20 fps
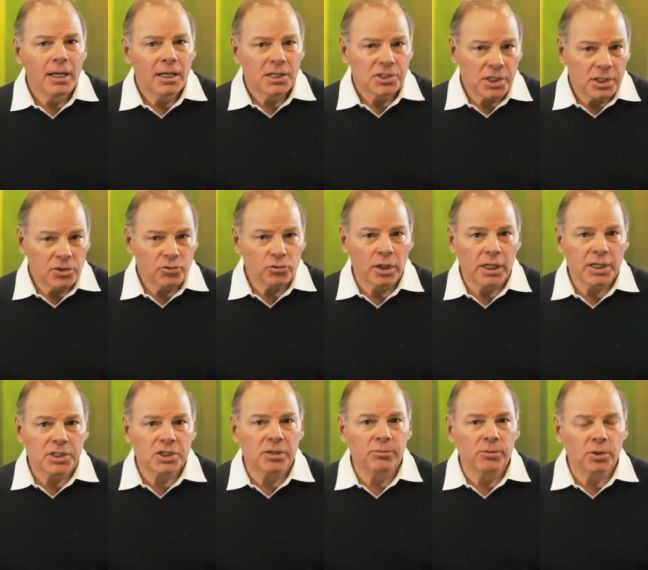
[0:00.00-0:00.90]

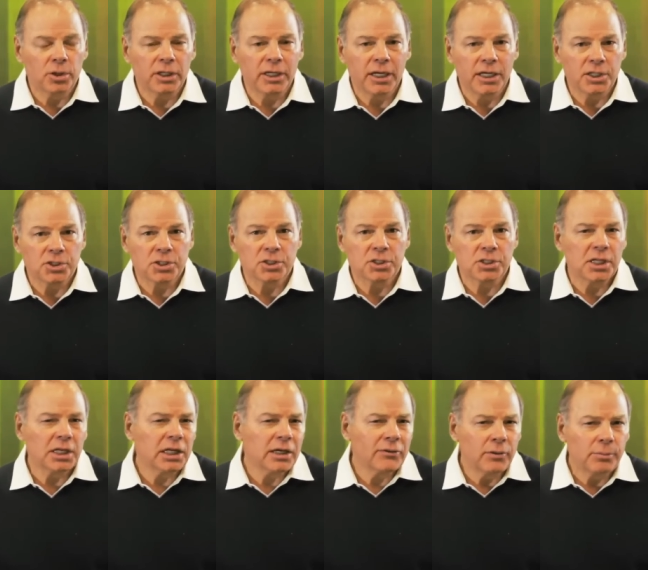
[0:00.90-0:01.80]
Centralized communications,
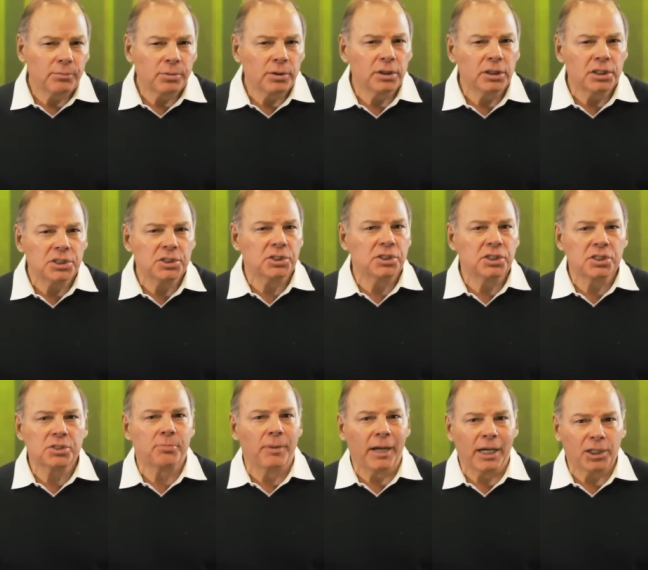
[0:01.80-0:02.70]
think of a police
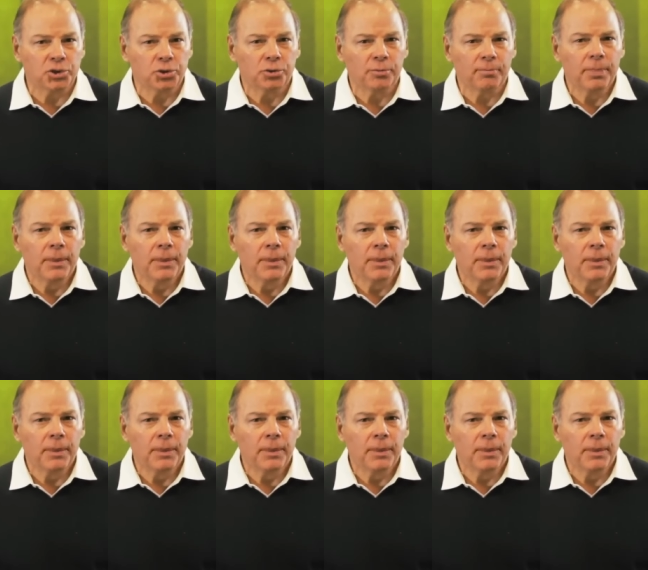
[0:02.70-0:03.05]
dispatcher.